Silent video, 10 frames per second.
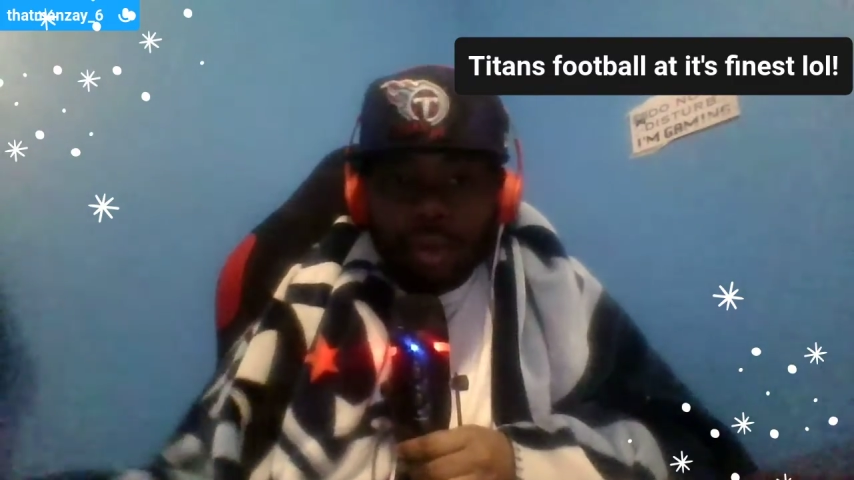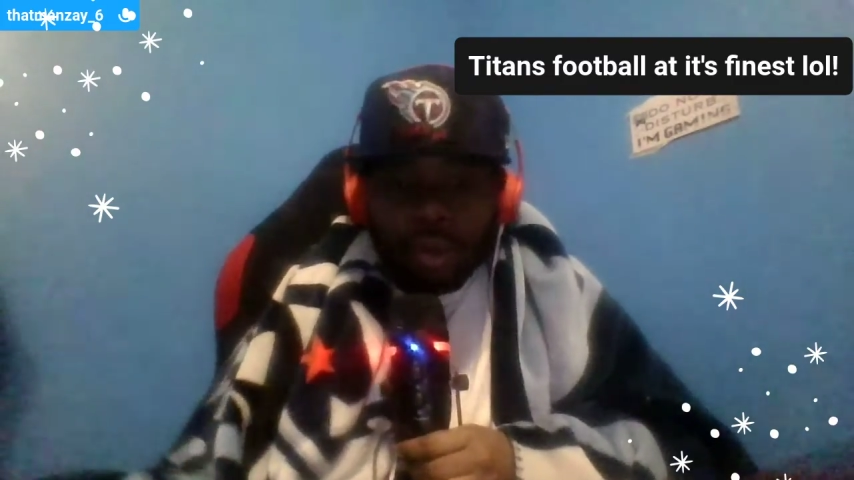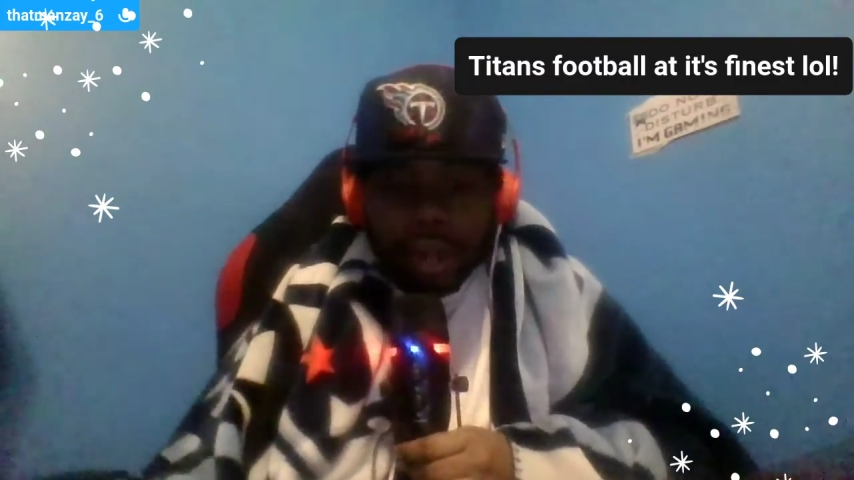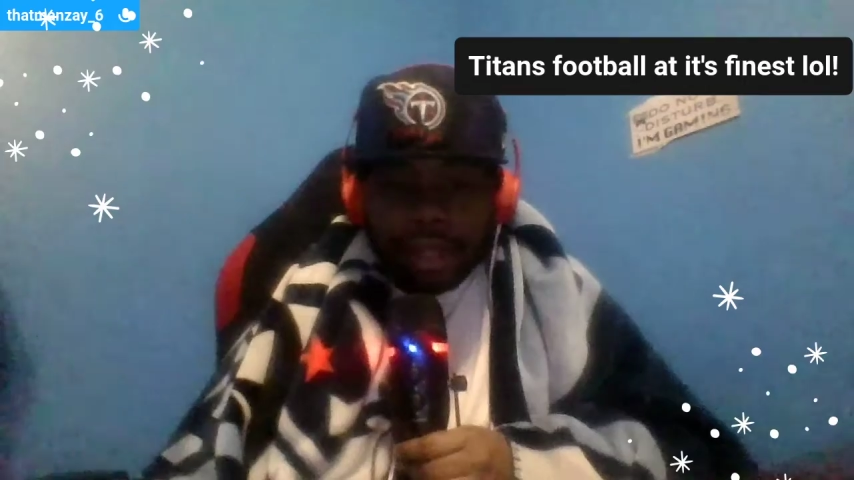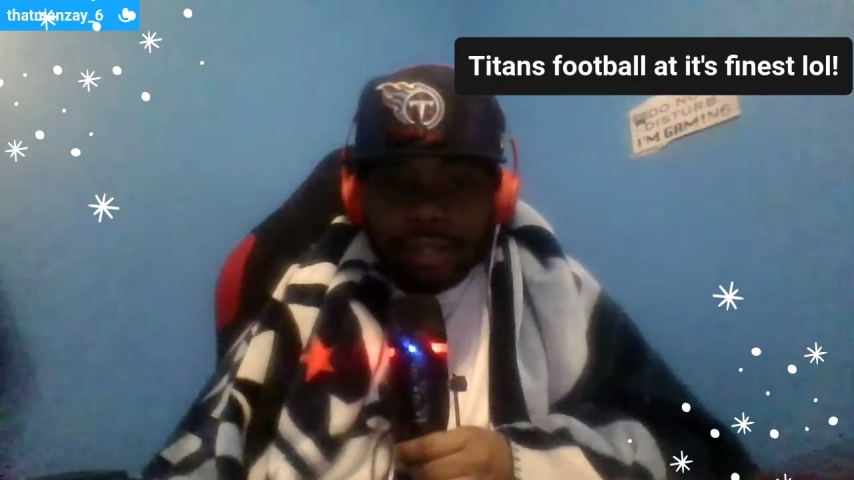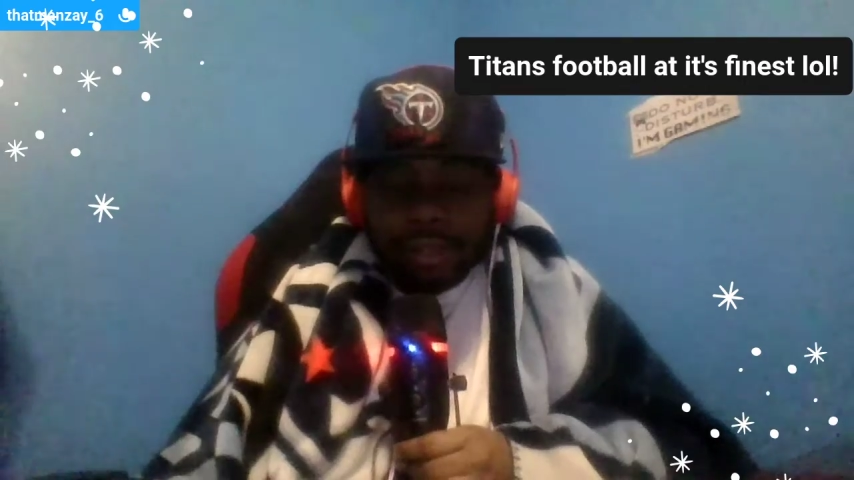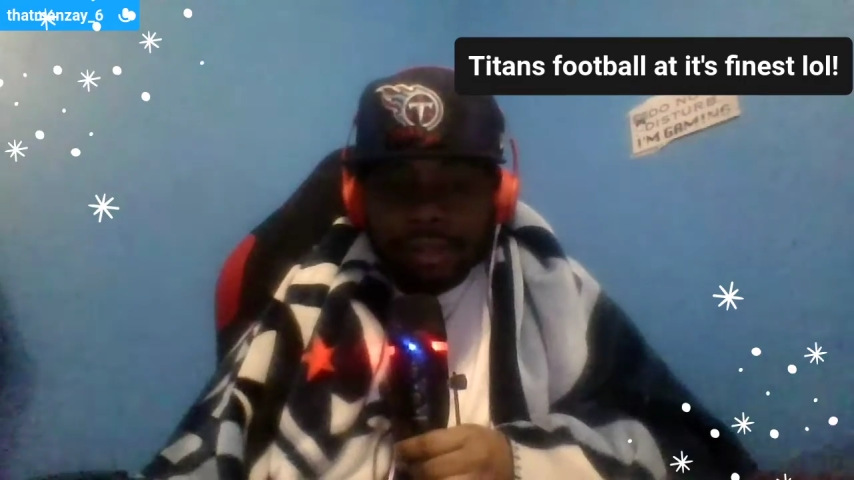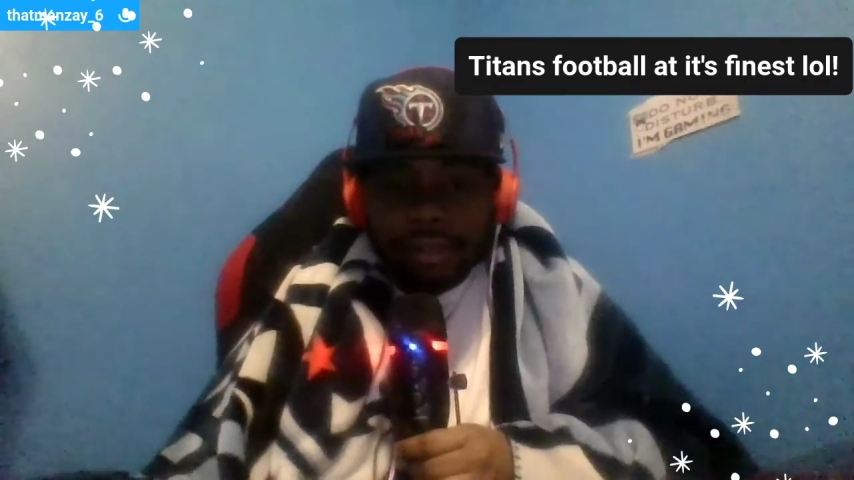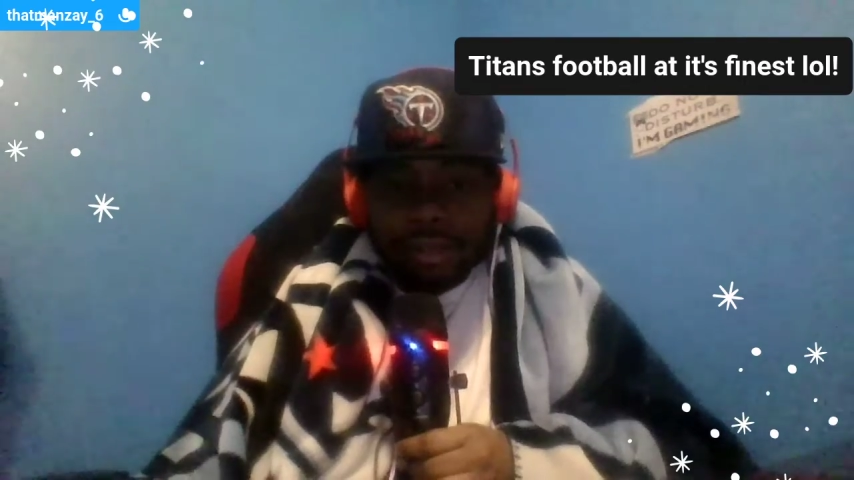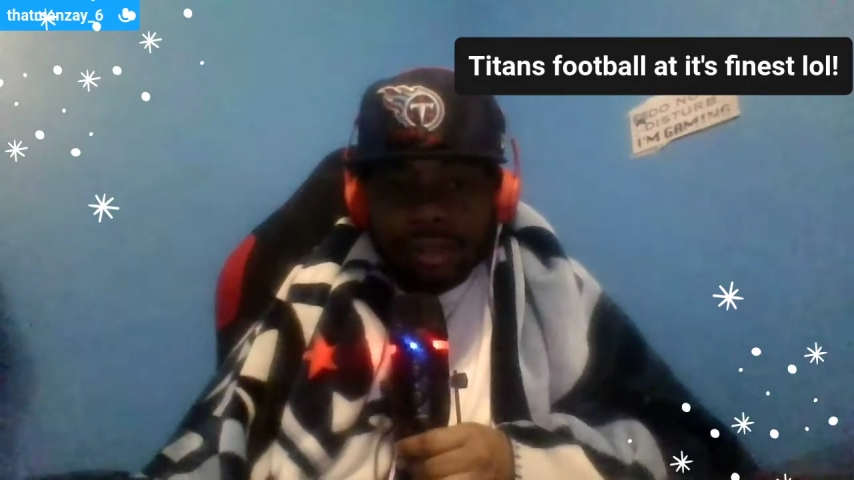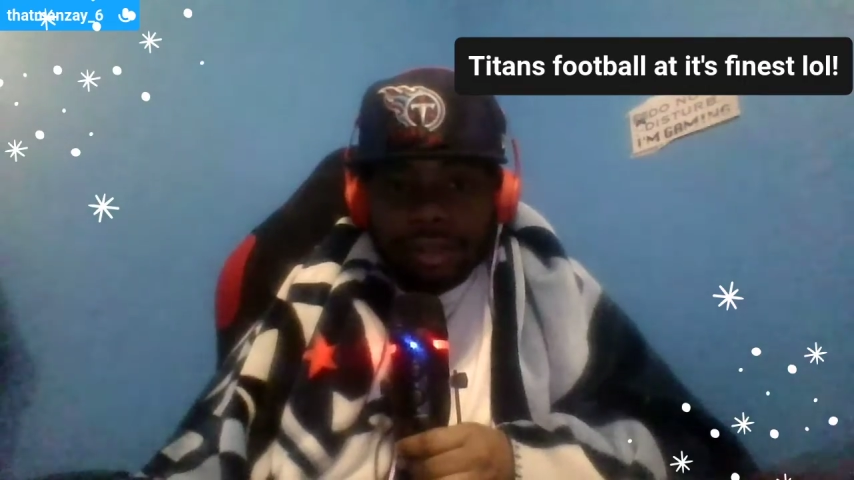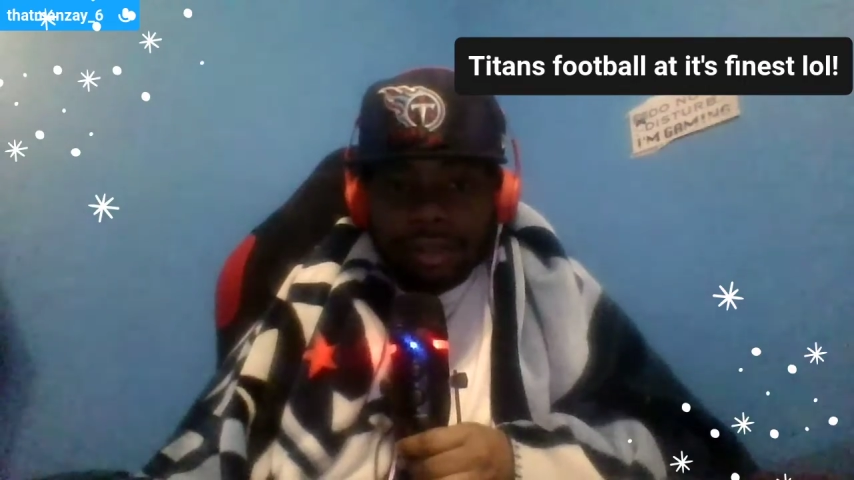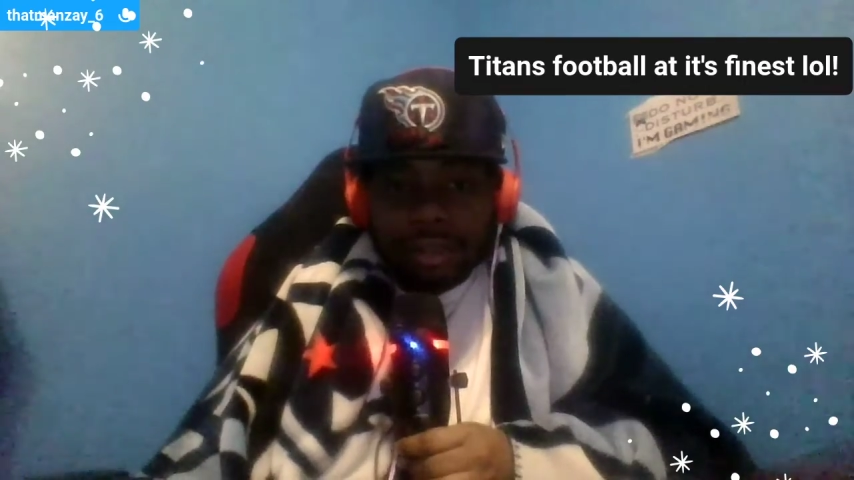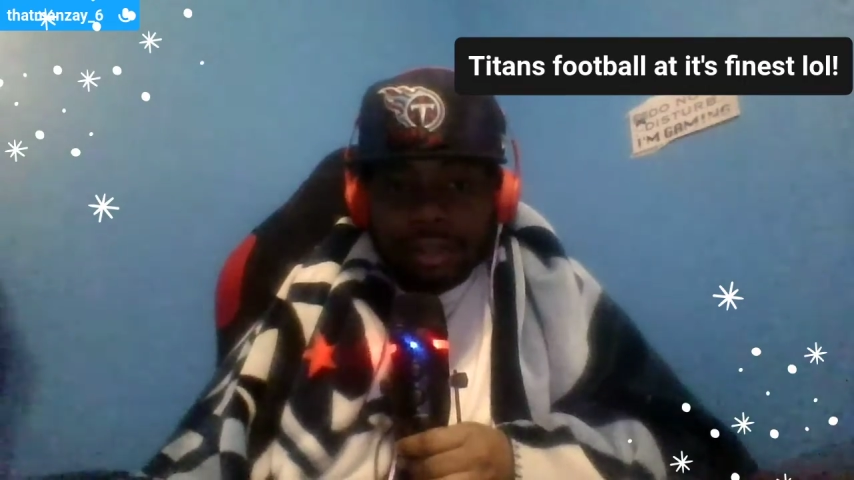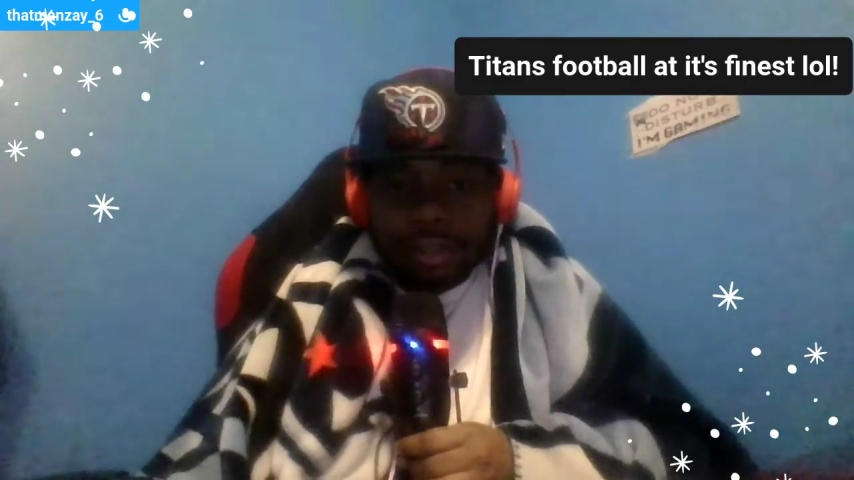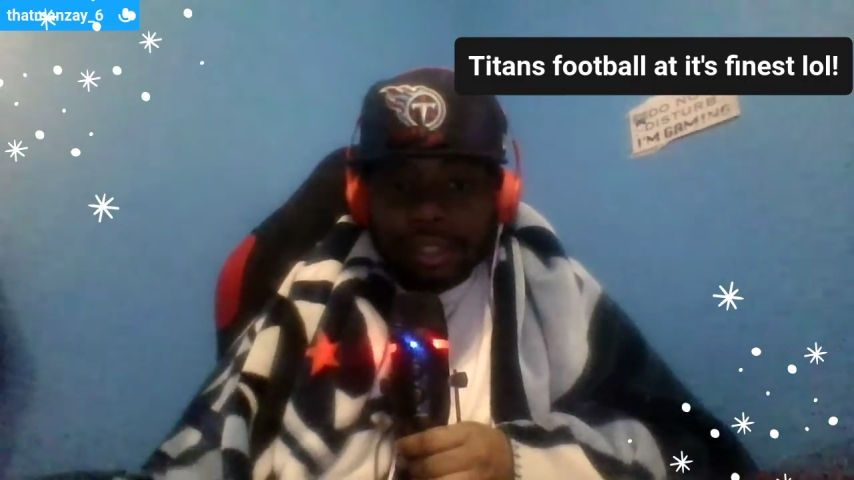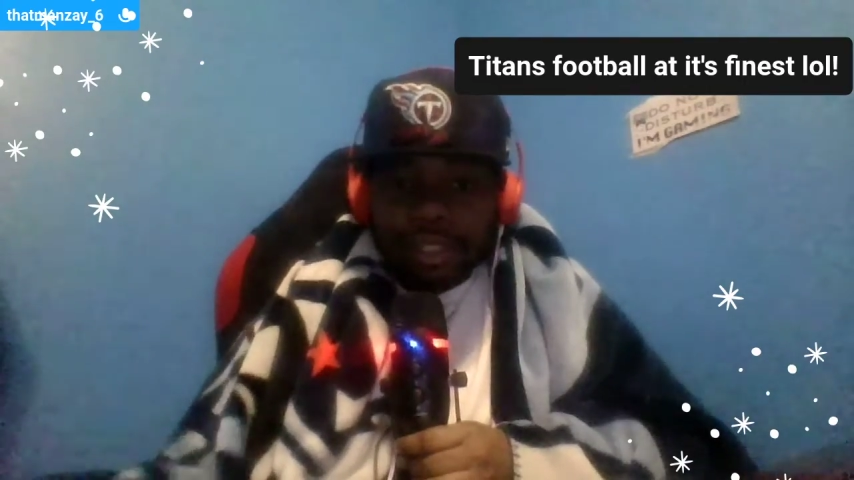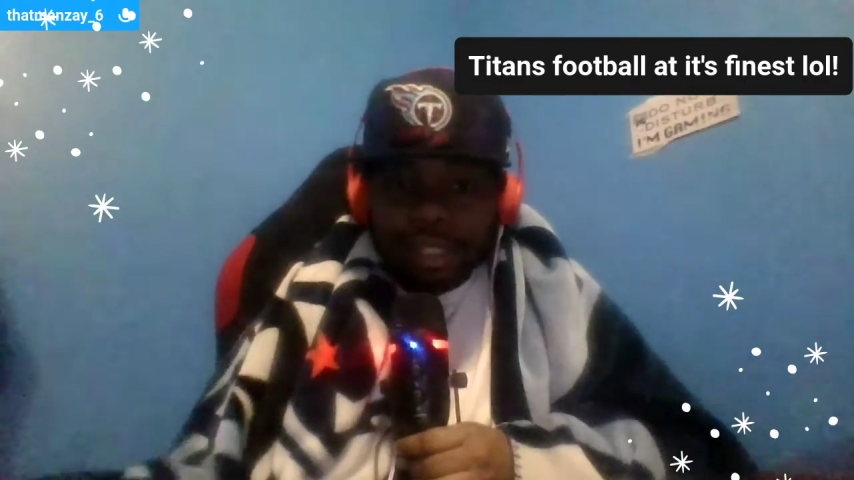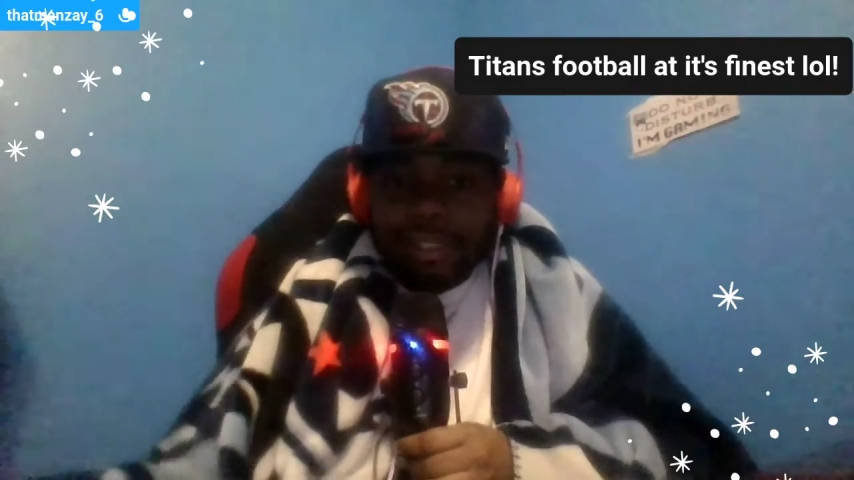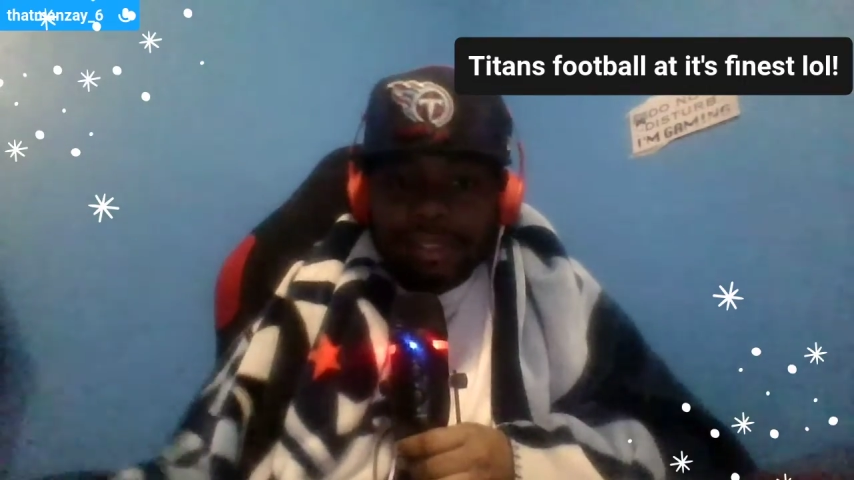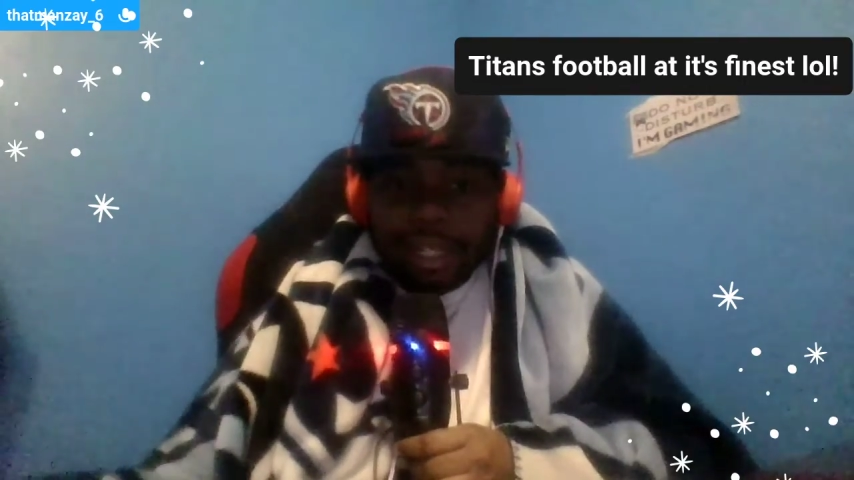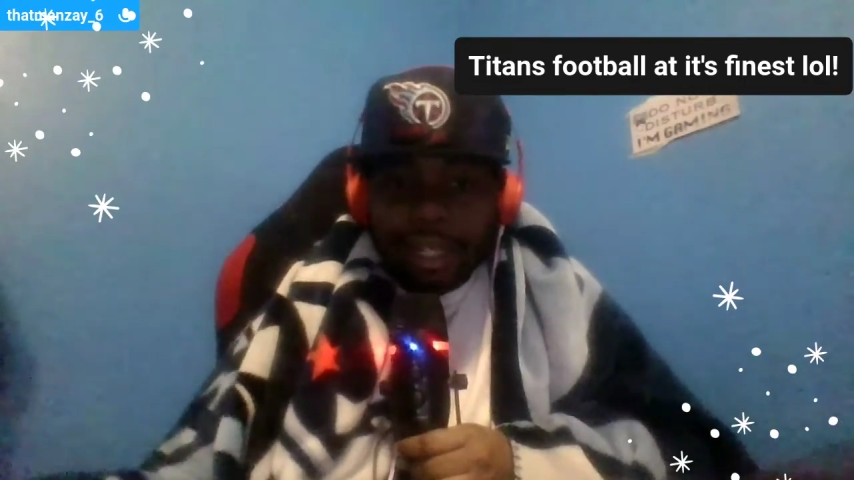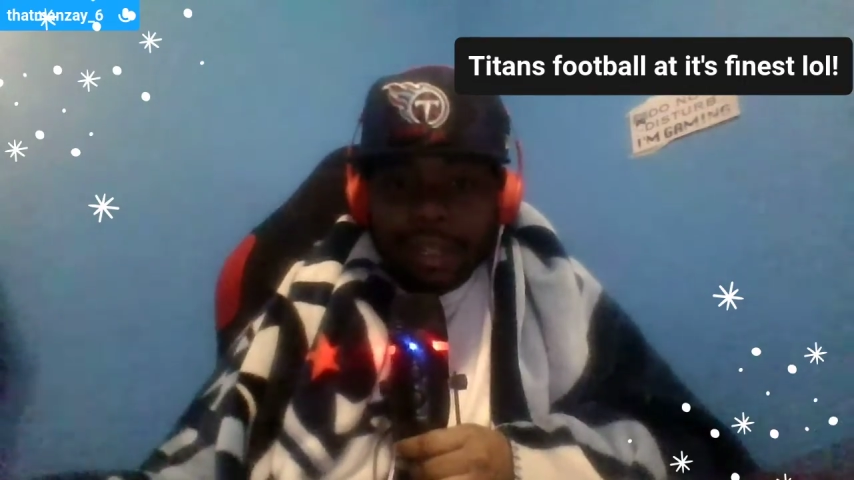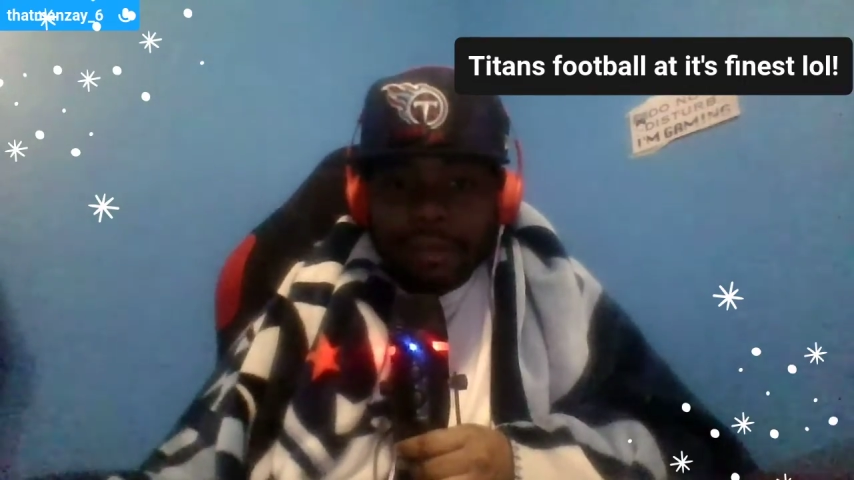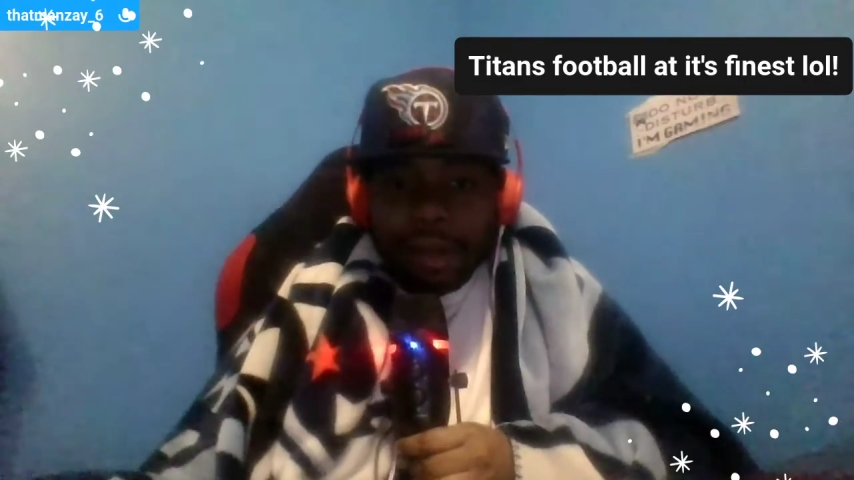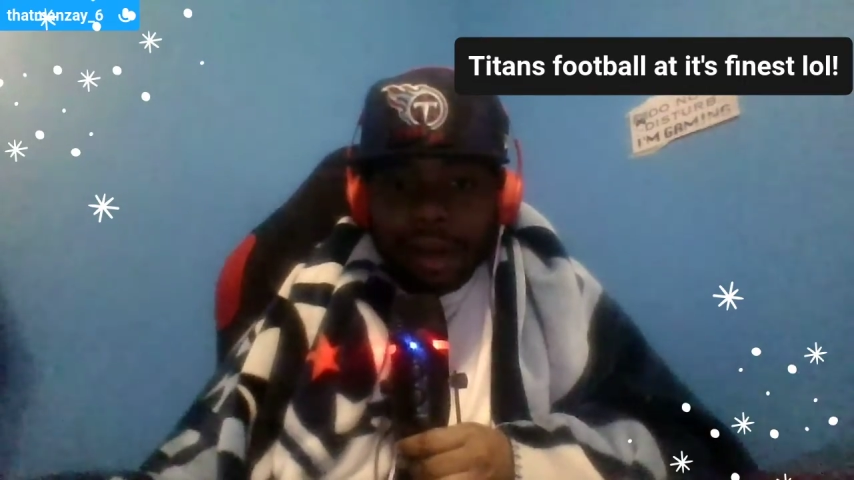way that this team,